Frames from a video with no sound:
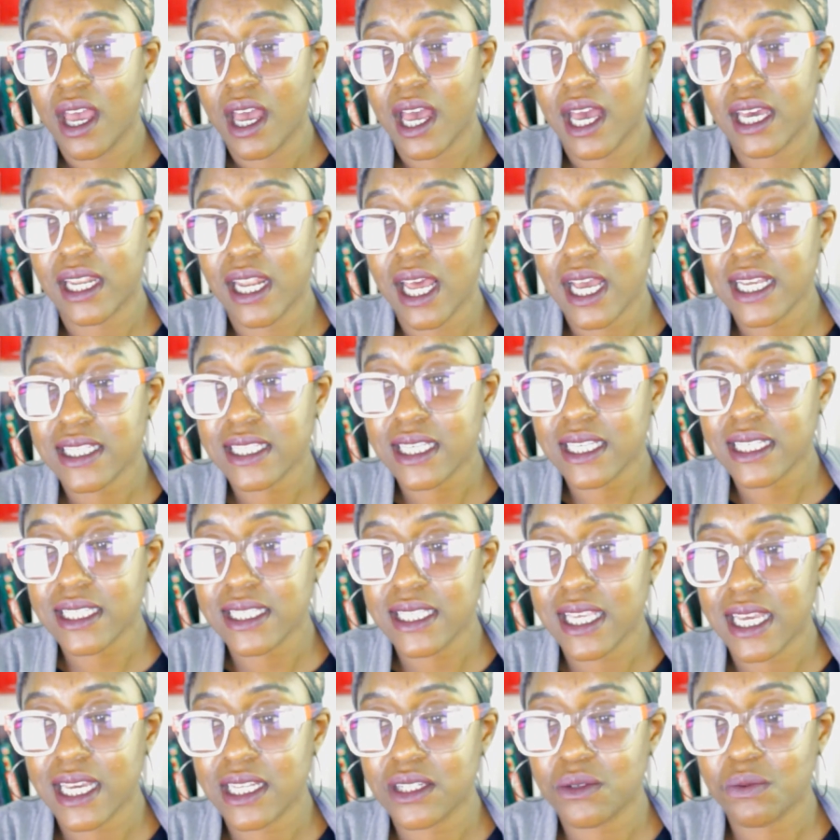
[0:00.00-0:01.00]
and as I
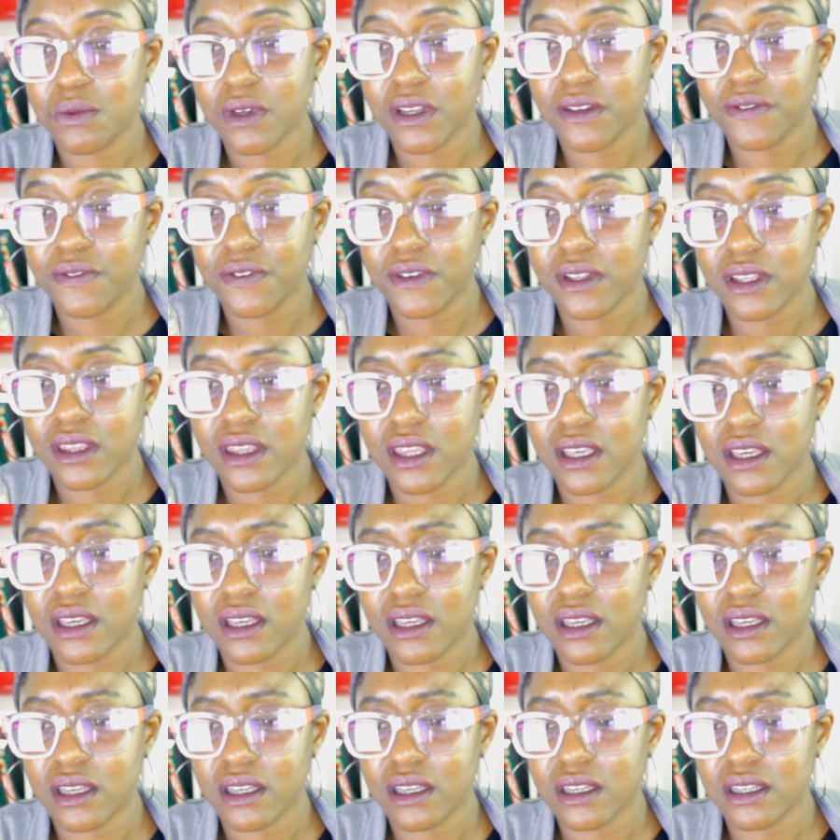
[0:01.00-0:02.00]
said, with
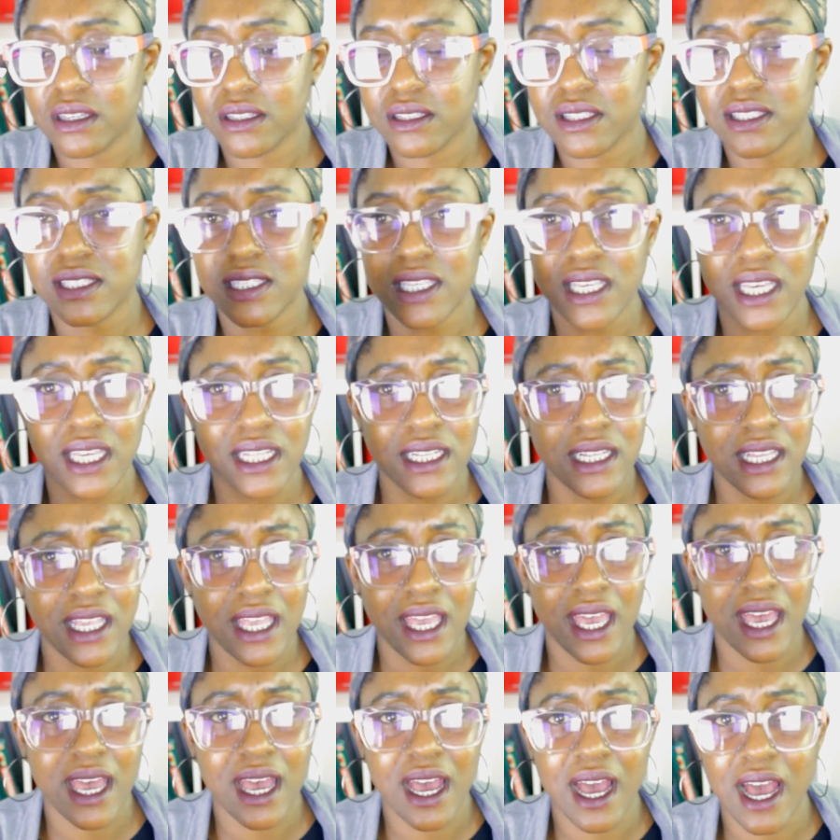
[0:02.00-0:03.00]
the
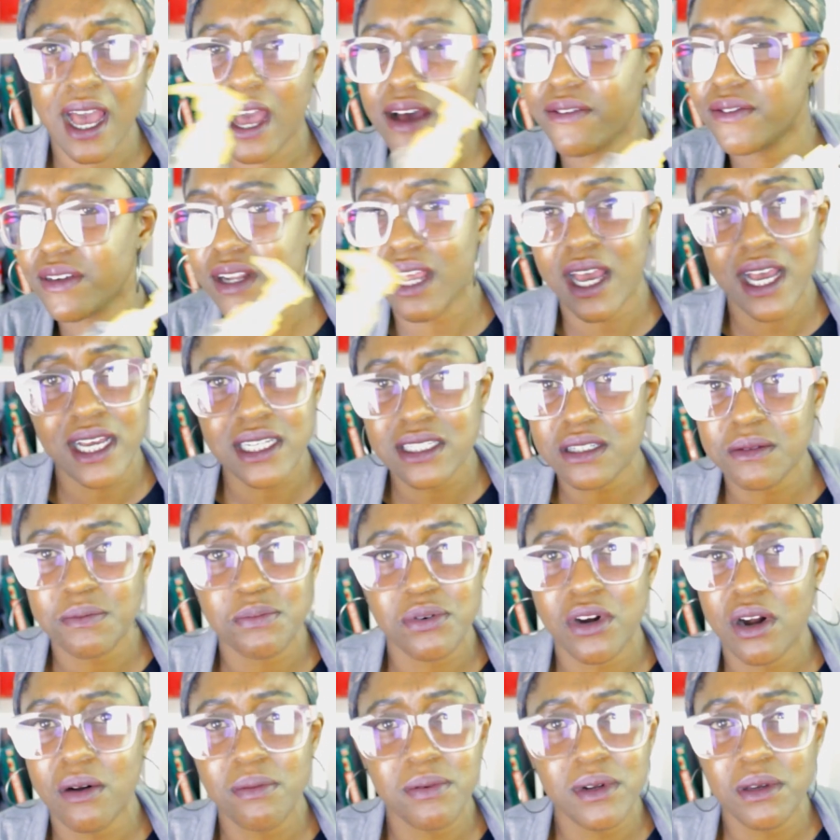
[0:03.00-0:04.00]
skincare I haven't had a
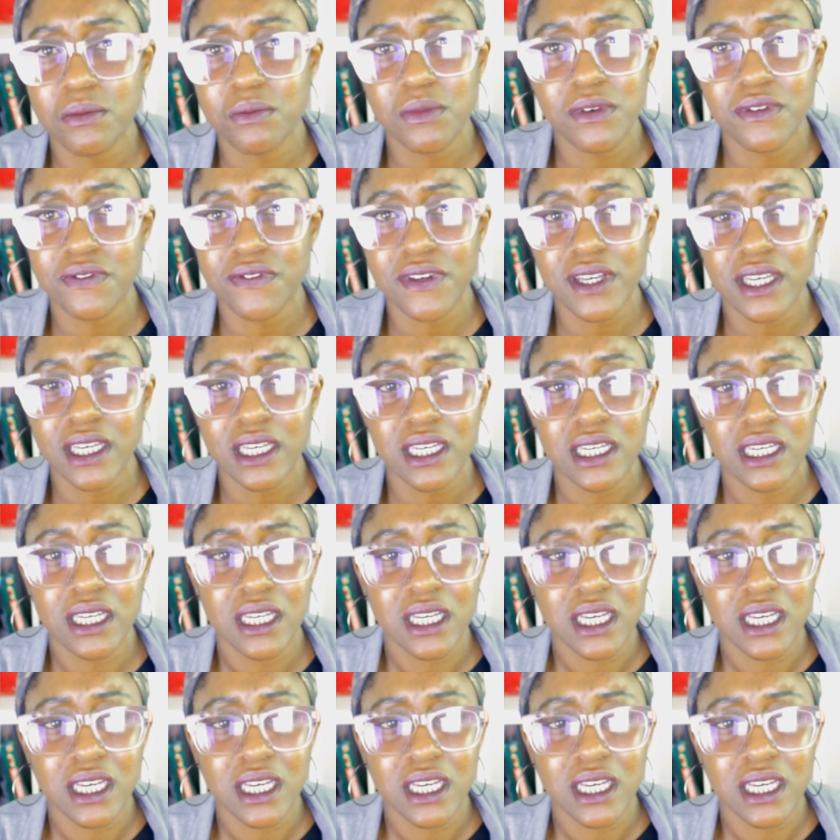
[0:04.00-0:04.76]
problem with it.